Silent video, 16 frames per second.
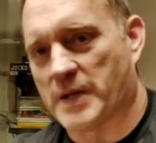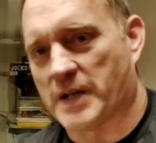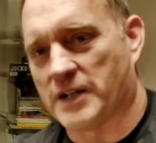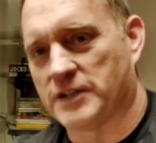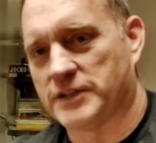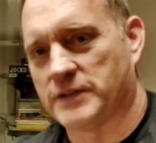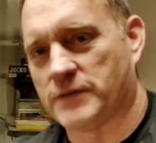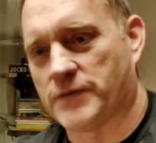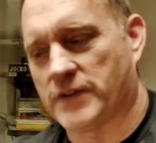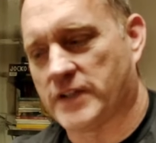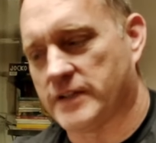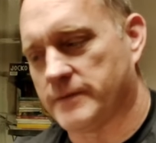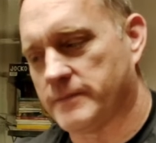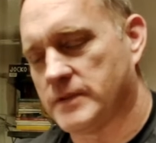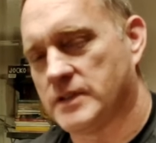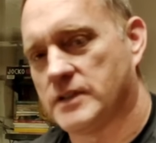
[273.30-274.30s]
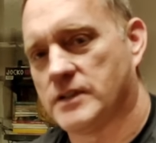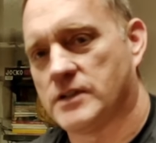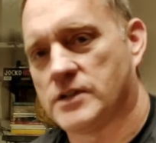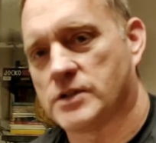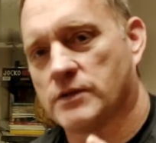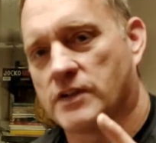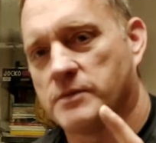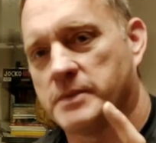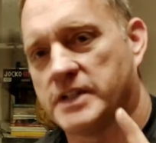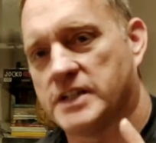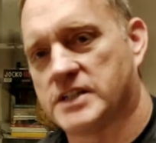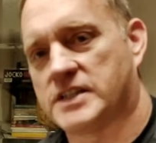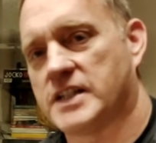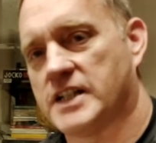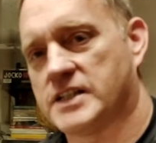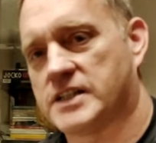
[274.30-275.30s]
barrel and fit. So everybody
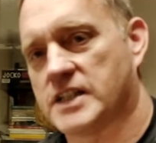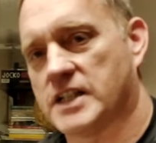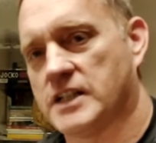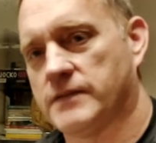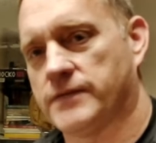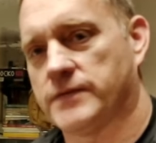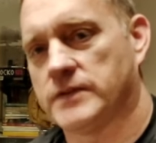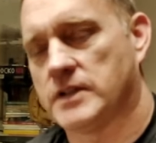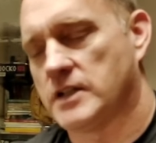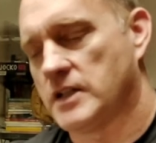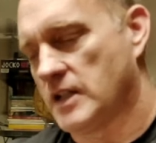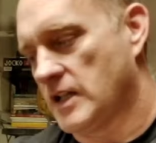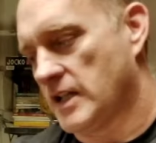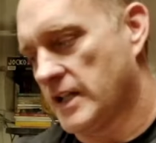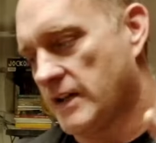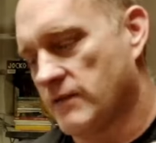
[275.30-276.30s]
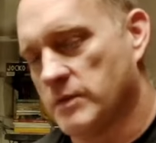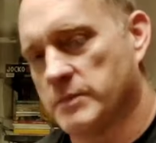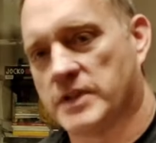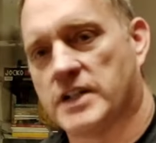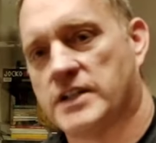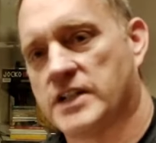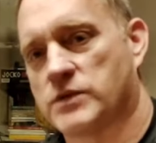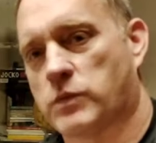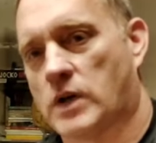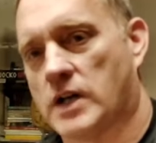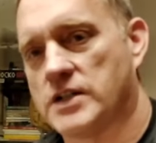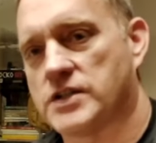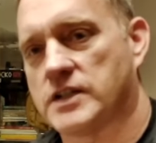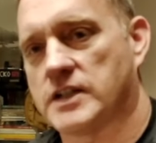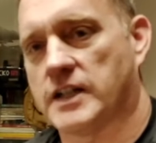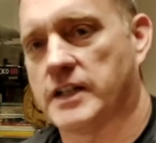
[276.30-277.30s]
stay safe. Everybody that's
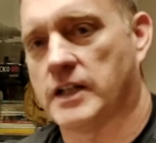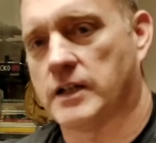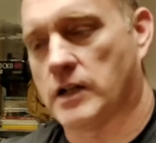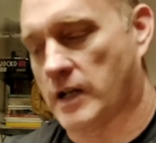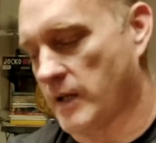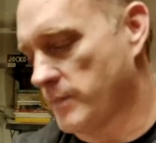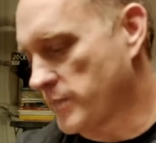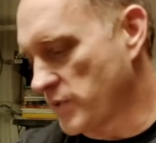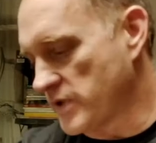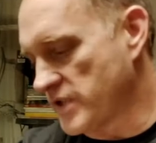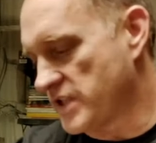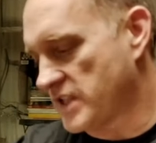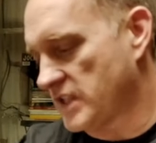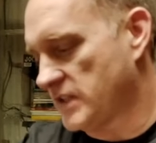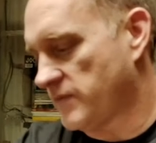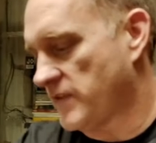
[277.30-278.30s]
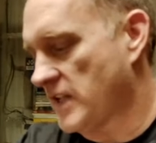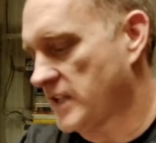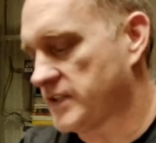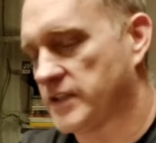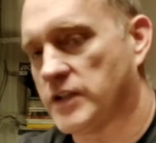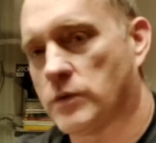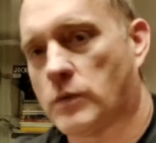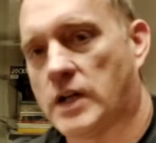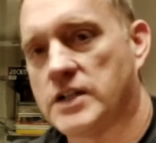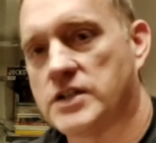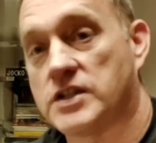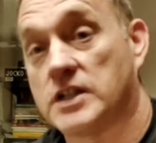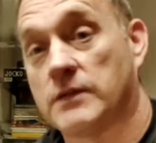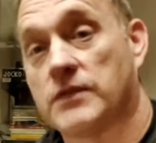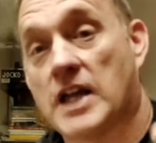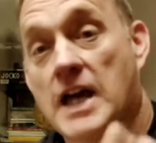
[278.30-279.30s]
watching, I, I appreciate the fact that you're
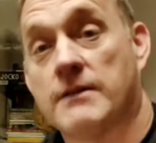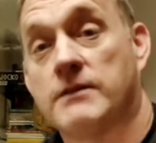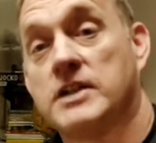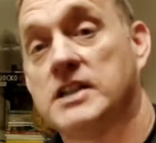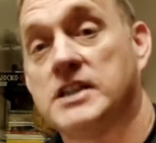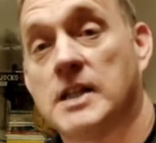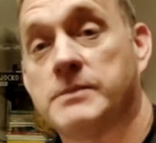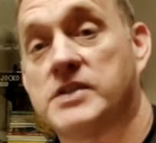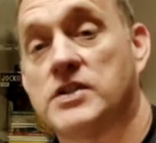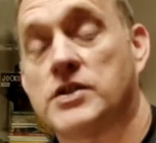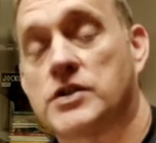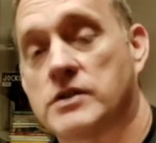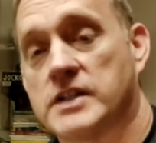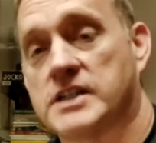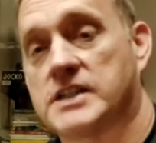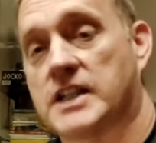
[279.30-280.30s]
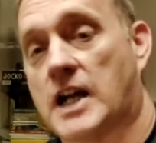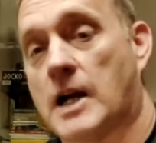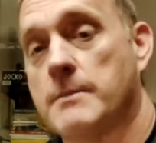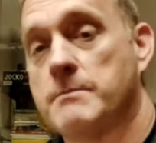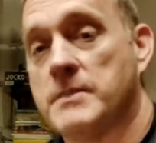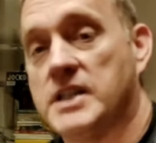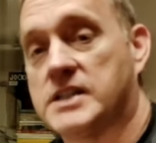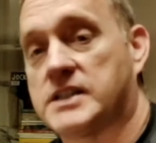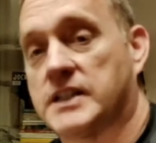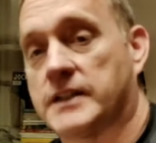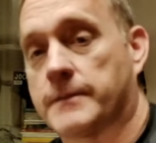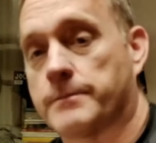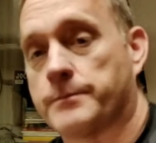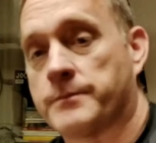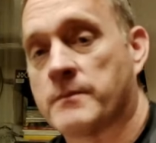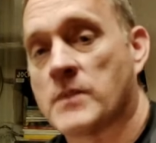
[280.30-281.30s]
watching. If you have any tips and tricks that I'm
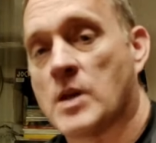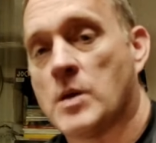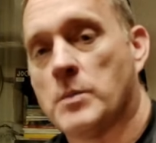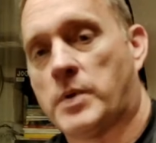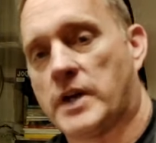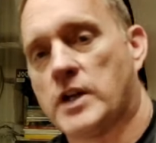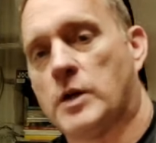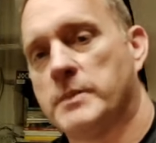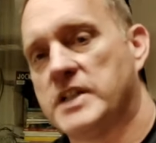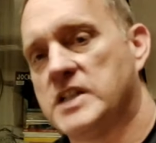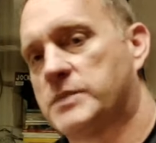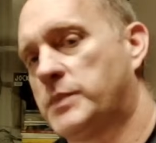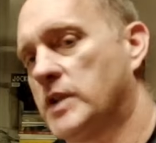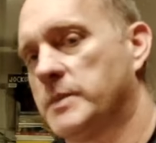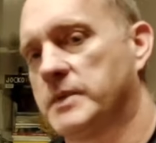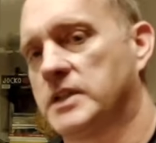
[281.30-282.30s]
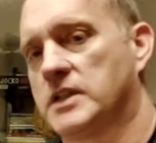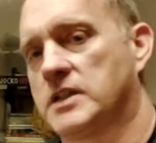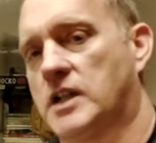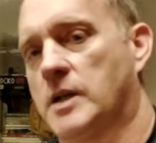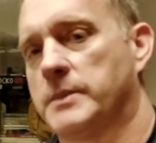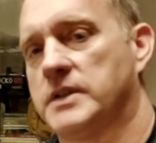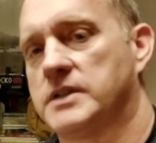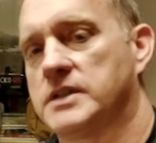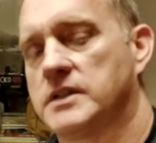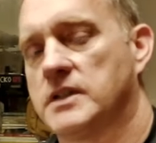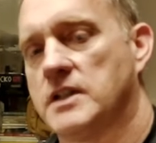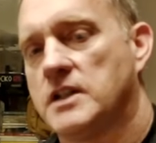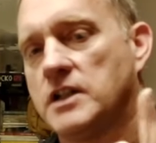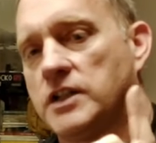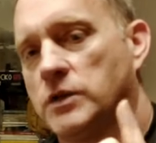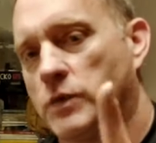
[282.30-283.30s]
missing, by all means put them in the comments.
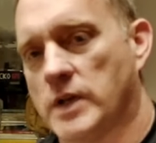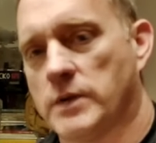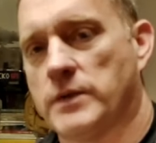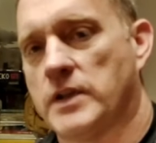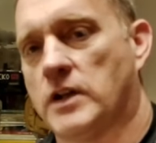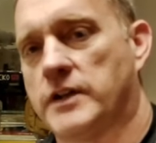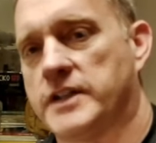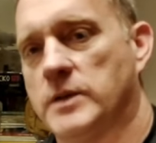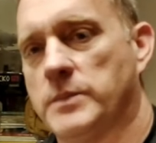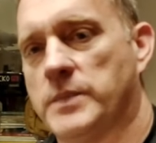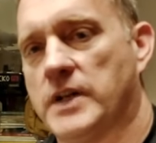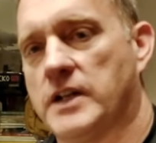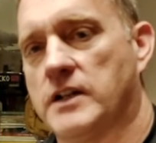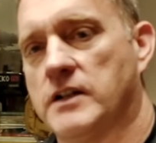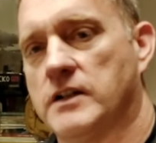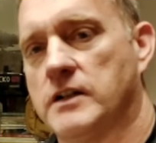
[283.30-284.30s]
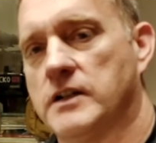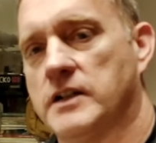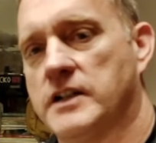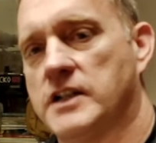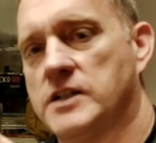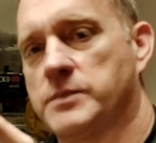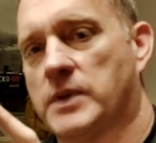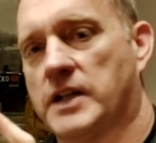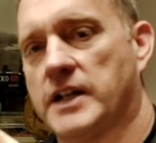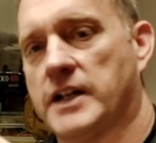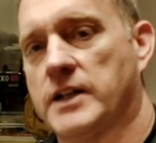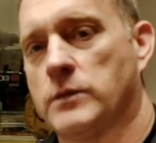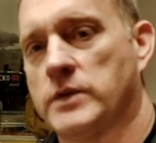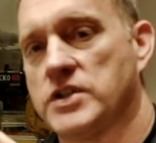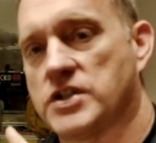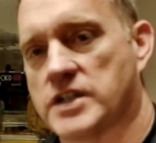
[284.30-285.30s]
The way we all get better is
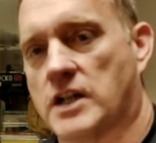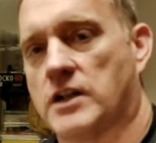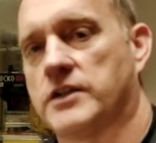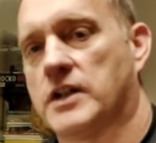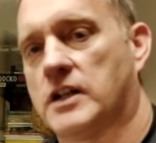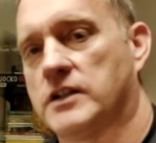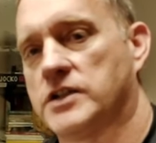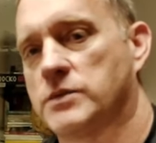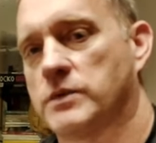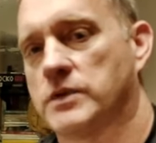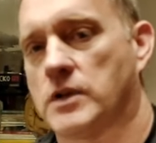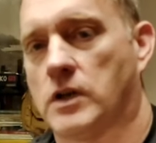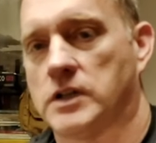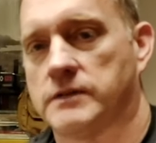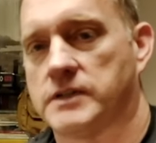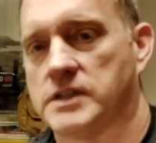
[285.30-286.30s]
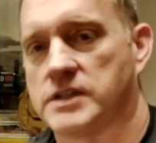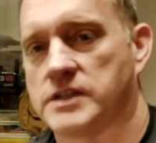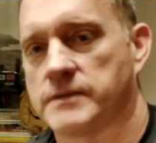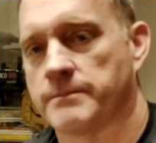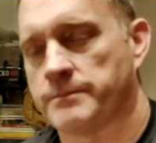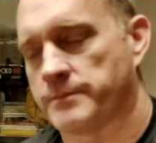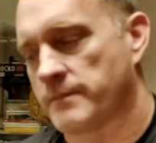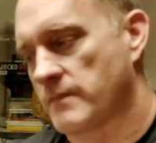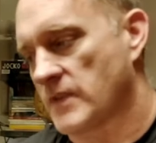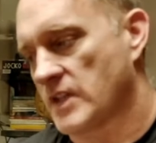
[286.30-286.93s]
by we share knowledge with all of us.